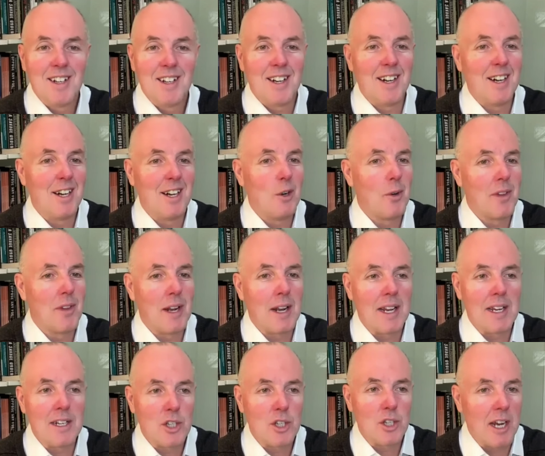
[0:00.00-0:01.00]
uh, or the
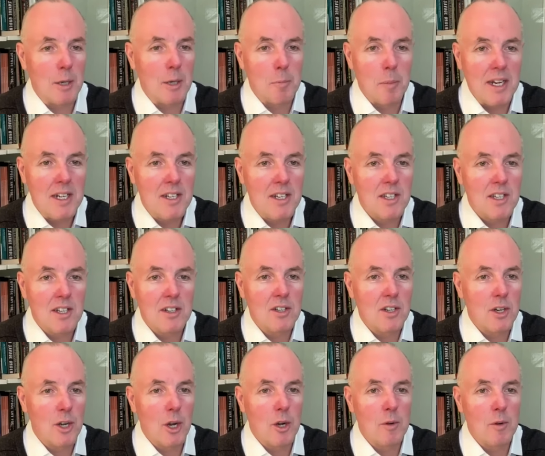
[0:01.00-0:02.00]
Lake Chad Basin.
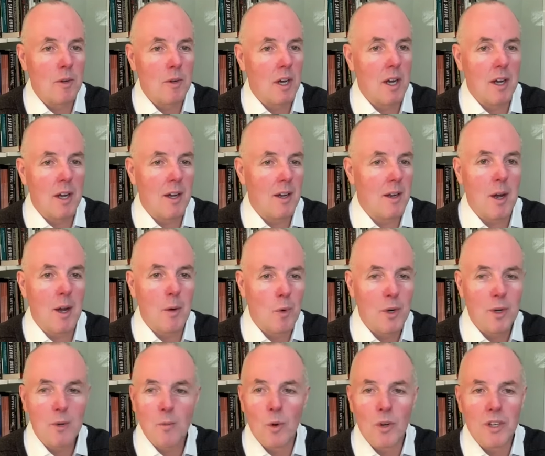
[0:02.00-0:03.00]
You know, I, I
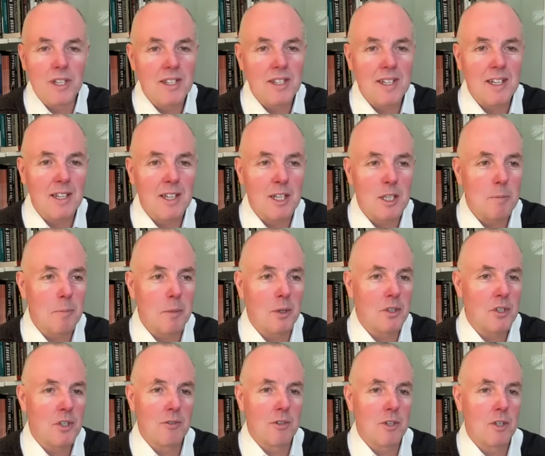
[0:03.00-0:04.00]
wouldn't want to see this
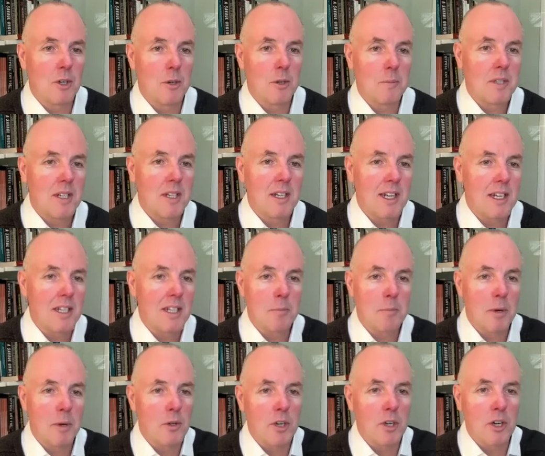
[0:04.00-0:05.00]
posture adopted against
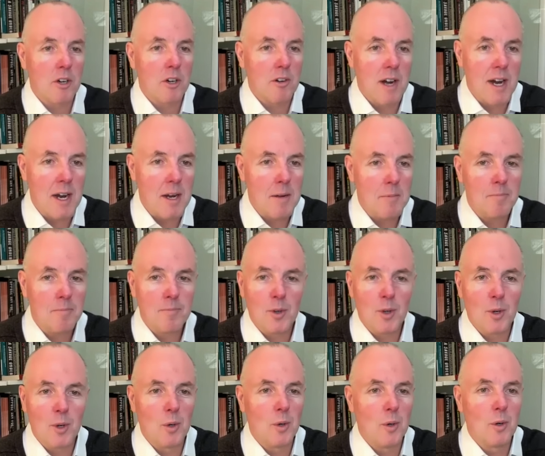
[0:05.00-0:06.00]
Boko Haram
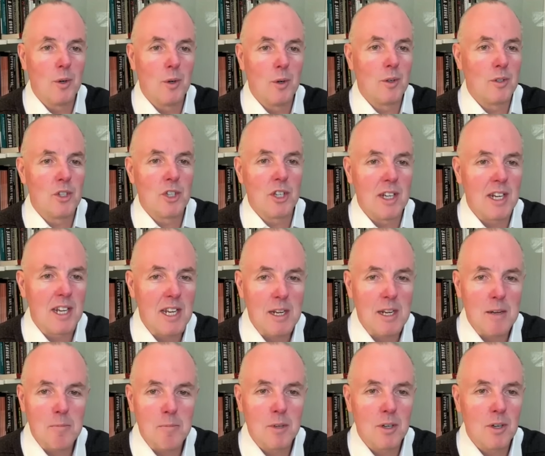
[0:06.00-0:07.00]
or
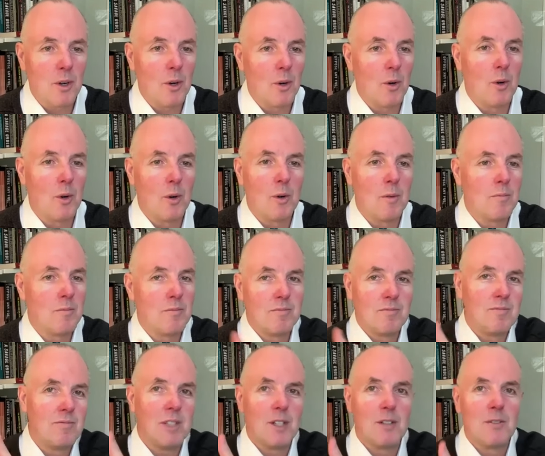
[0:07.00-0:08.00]
JNIM or
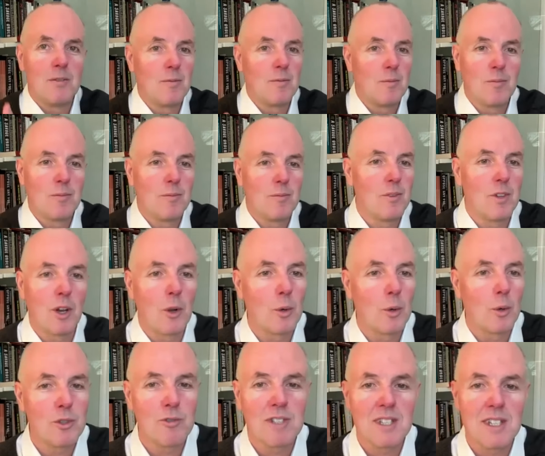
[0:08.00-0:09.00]
you know the
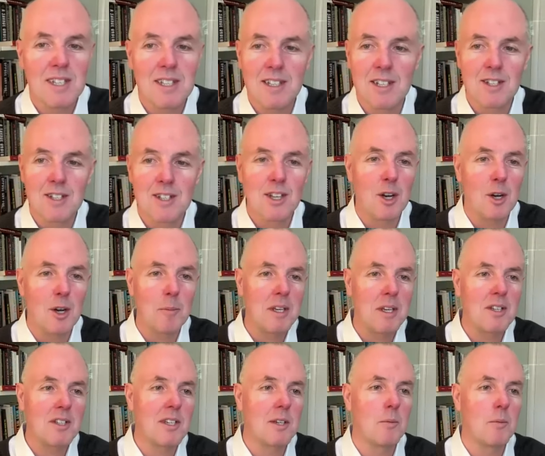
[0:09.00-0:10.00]
Lord's Resistance
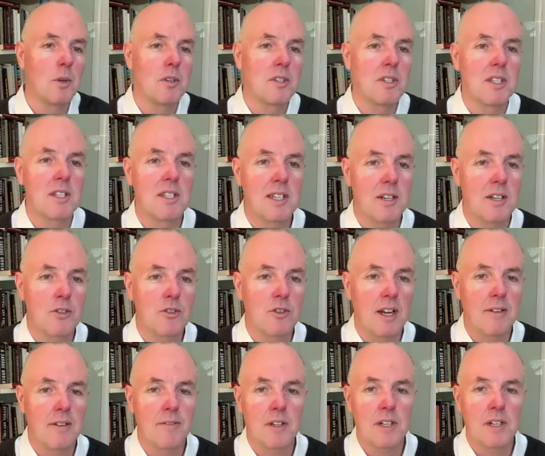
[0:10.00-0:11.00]
Army as it was in
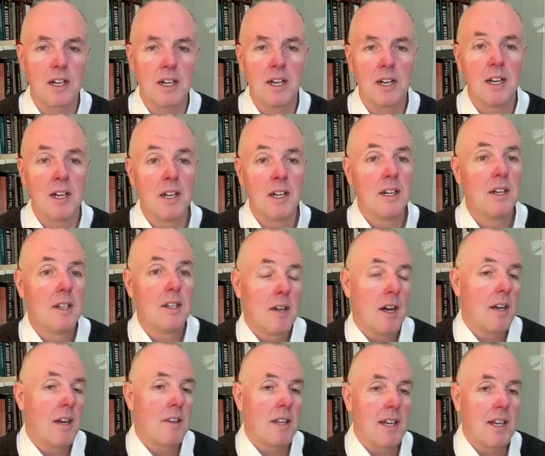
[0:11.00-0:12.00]
Central Africa.
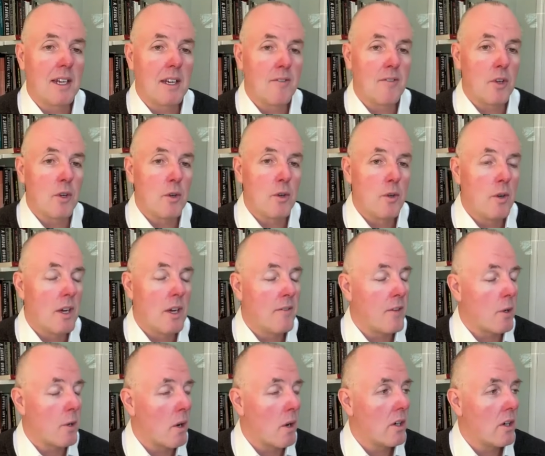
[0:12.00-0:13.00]
I think if you
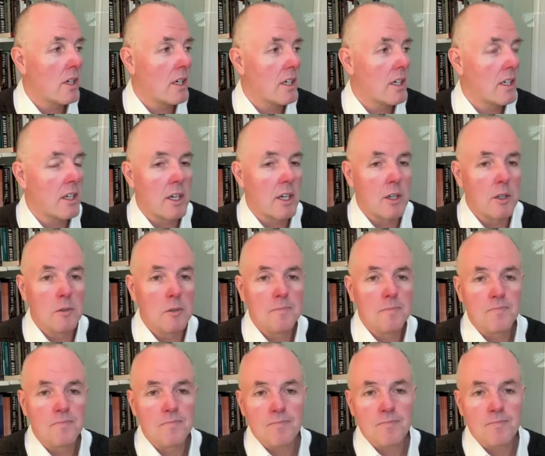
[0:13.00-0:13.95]
if you are going to go